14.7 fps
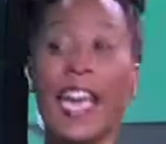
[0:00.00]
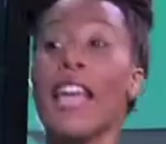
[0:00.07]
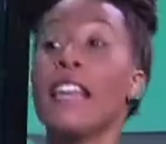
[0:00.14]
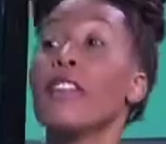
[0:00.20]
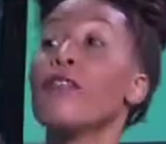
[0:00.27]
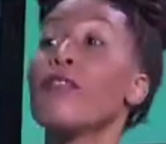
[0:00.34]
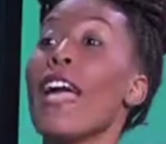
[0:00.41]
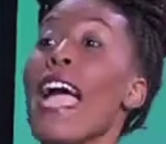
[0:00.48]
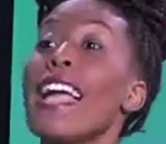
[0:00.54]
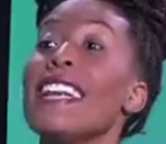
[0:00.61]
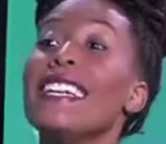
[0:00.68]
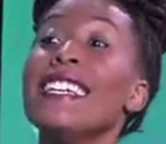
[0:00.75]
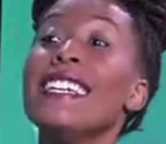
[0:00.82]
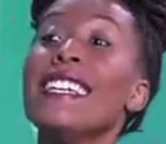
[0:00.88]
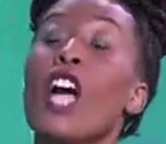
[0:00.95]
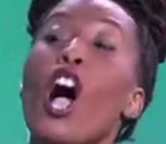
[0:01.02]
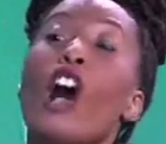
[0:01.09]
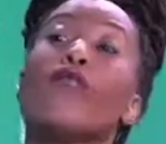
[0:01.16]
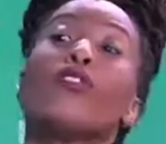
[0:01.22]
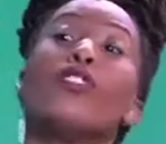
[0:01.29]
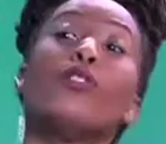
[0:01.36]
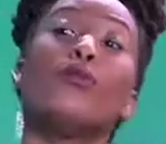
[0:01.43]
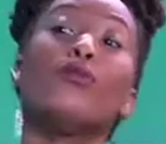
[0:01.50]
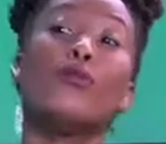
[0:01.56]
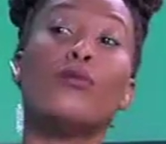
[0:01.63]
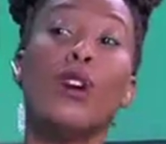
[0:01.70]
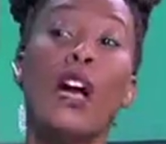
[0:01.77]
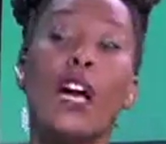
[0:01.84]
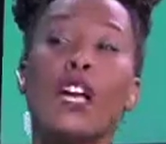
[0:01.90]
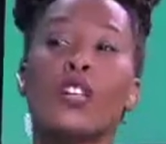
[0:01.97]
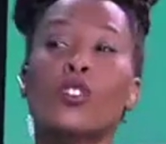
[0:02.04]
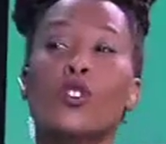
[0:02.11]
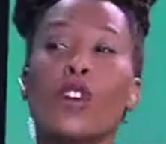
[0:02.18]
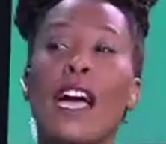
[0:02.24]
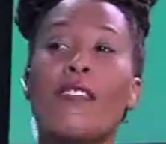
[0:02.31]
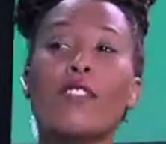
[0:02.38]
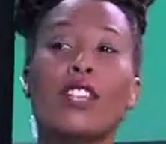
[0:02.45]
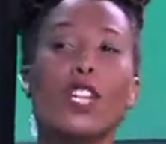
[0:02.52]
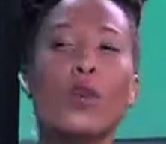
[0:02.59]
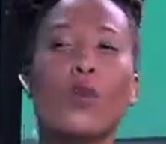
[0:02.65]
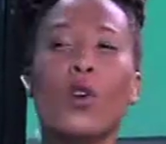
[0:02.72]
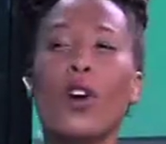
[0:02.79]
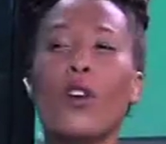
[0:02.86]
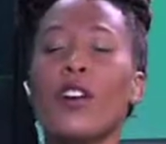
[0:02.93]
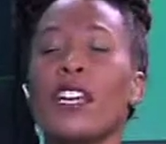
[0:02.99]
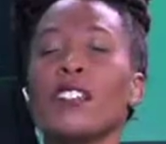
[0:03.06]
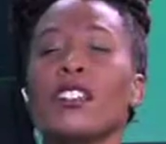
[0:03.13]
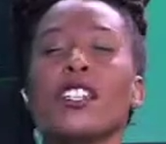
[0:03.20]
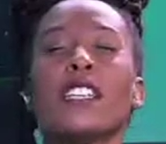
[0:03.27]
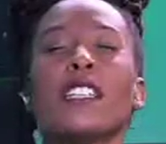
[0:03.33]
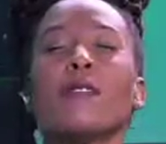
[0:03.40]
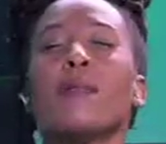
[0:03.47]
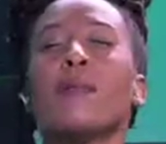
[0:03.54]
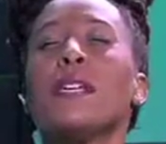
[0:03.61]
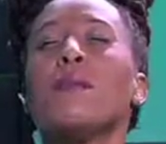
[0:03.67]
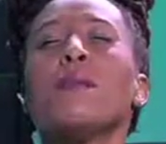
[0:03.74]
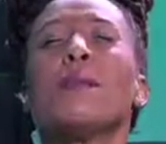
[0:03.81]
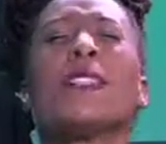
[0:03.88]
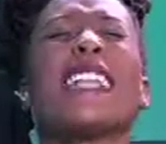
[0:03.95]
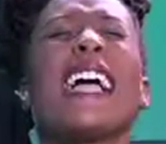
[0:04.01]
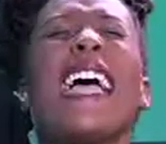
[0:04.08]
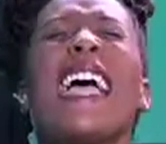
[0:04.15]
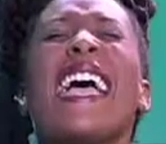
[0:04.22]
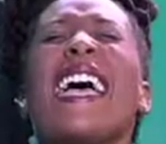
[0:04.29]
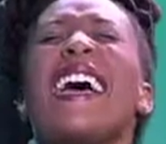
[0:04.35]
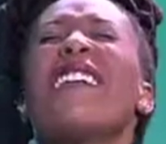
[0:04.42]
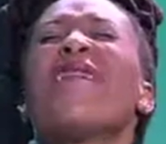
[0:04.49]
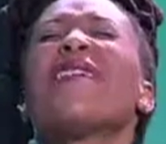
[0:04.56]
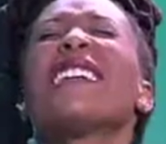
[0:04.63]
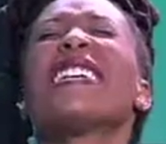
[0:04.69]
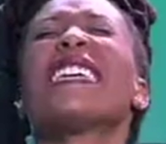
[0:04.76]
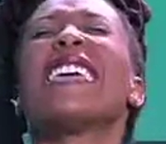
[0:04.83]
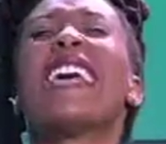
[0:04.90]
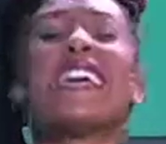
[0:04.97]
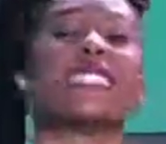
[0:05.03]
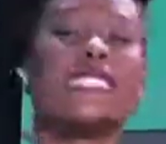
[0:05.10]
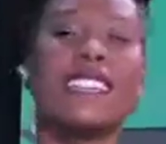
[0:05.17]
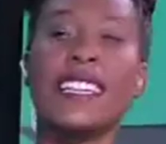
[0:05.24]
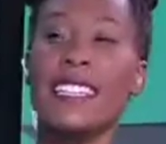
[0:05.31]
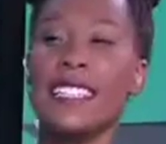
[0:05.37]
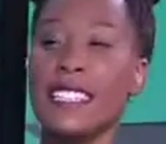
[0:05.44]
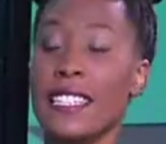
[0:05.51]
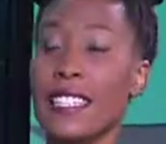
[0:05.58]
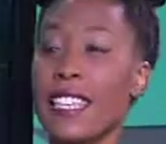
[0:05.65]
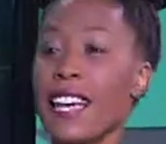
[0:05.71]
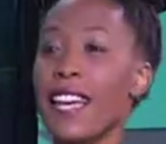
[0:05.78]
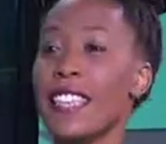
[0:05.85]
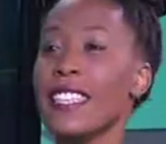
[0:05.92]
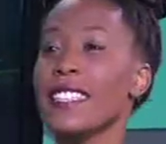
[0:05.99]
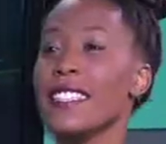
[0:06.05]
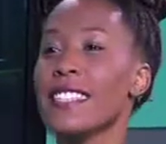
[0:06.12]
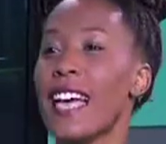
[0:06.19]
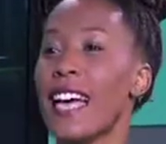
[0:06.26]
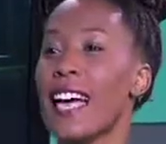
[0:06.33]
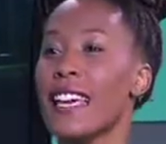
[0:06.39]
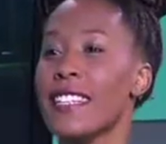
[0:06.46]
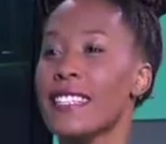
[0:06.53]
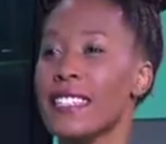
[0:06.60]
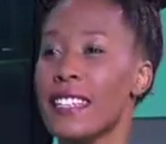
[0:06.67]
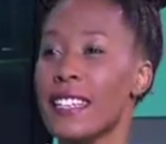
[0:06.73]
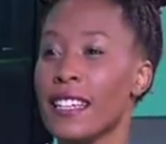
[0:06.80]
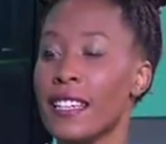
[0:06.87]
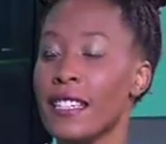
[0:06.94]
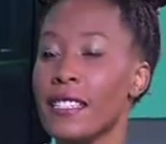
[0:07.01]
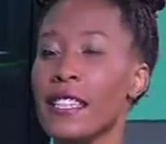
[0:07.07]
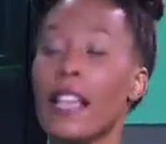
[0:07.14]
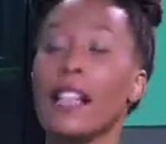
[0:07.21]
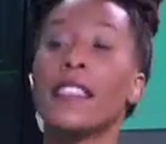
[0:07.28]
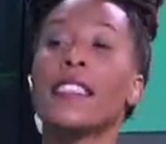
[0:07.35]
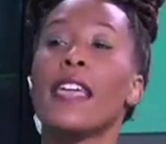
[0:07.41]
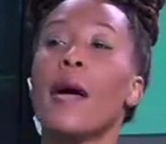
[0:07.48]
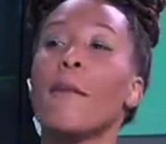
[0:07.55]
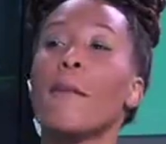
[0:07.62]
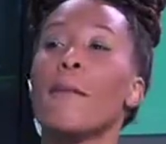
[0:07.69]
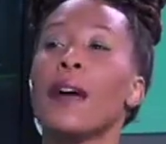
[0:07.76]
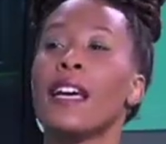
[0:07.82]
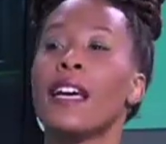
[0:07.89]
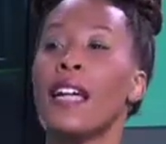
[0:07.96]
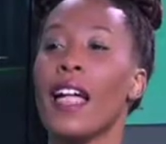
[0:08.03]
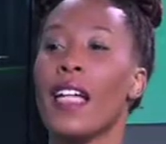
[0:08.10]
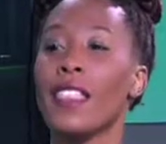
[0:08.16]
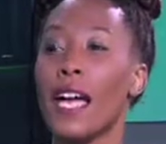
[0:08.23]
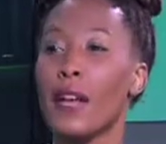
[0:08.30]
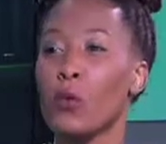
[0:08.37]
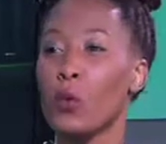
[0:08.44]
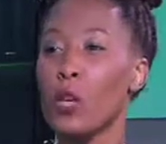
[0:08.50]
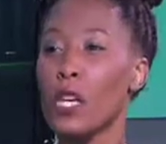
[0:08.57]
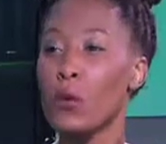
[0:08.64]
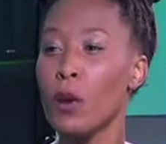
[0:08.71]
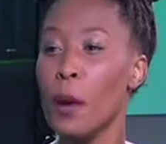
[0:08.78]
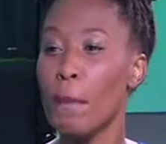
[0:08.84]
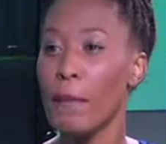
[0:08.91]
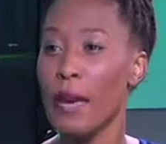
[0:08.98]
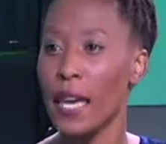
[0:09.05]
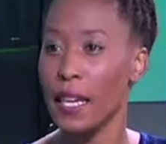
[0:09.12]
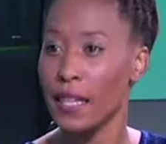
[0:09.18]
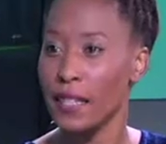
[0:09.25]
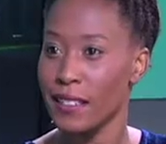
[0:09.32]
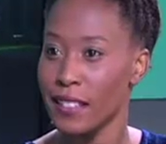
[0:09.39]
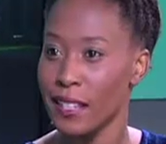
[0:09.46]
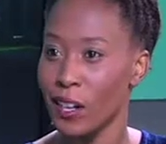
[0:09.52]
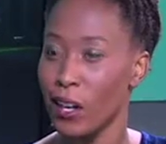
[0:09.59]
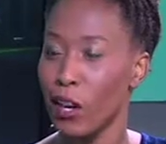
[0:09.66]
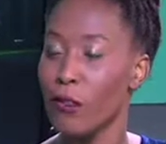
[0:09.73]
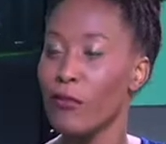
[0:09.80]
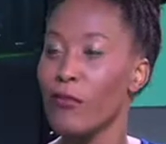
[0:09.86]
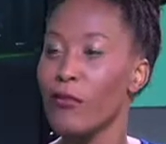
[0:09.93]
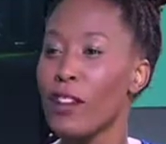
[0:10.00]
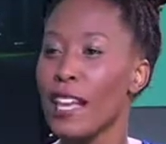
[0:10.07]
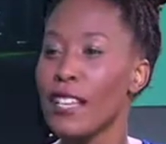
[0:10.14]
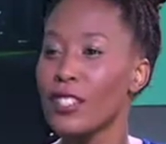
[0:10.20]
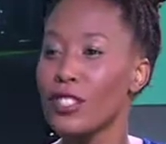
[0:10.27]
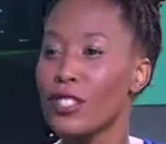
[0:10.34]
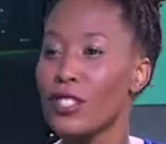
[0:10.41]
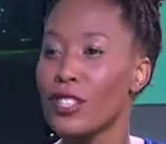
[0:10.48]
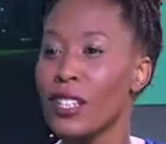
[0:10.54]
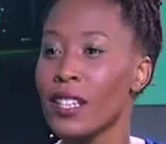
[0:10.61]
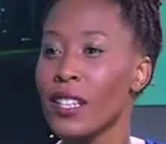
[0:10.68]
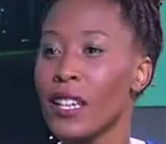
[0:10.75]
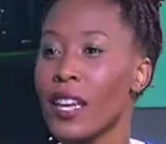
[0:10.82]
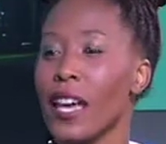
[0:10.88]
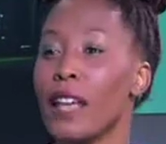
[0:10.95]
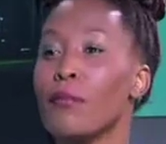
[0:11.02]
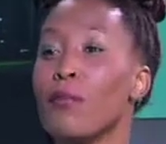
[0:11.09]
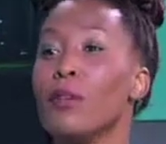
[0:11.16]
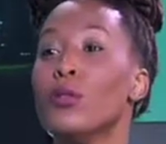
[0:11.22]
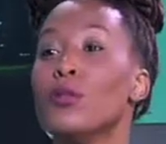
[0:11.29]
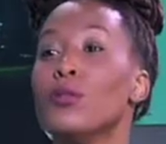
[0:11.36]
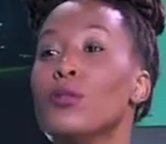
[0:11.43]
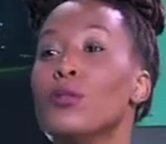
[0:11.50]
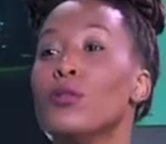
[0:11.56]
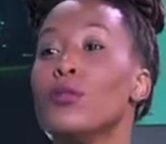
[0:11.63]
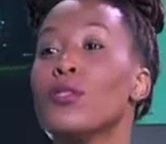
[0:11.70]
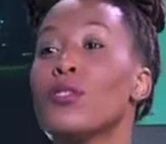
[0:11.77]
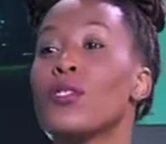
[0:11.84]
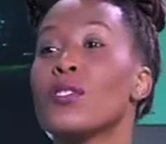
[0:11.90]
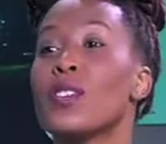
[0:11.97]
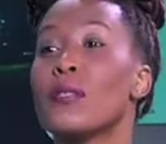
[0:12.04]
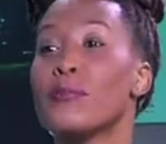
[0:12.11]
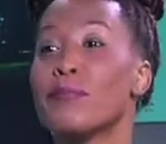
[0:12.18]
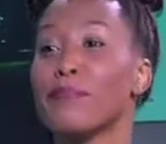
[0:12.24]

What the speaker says: And if any of you, traveler, warrior, journey people, ever get to the other side, tell them that we were made of flesh and blues.